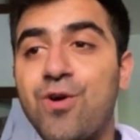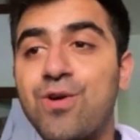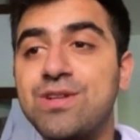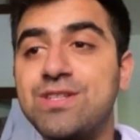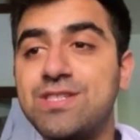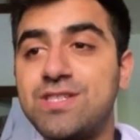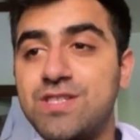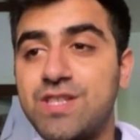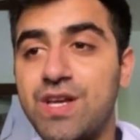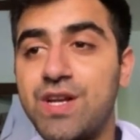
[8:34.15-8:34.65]
on
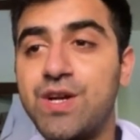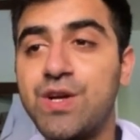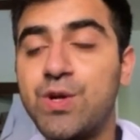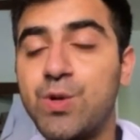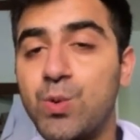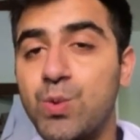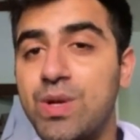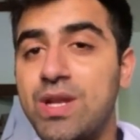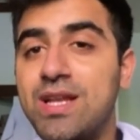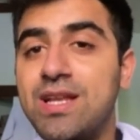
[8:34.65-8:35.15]

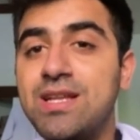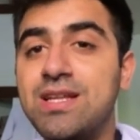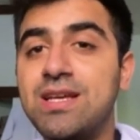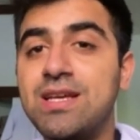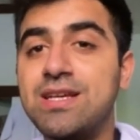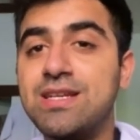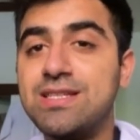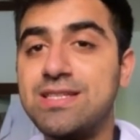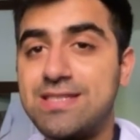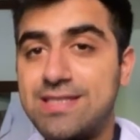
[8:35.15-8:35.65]
serotonin
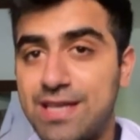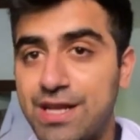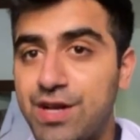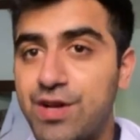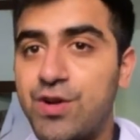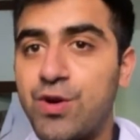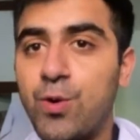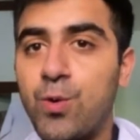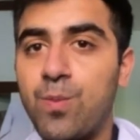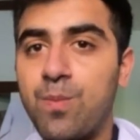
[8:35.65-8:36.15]

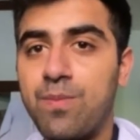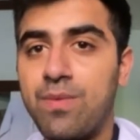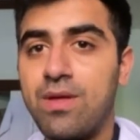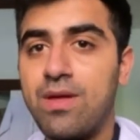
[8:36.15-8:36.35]
syndrome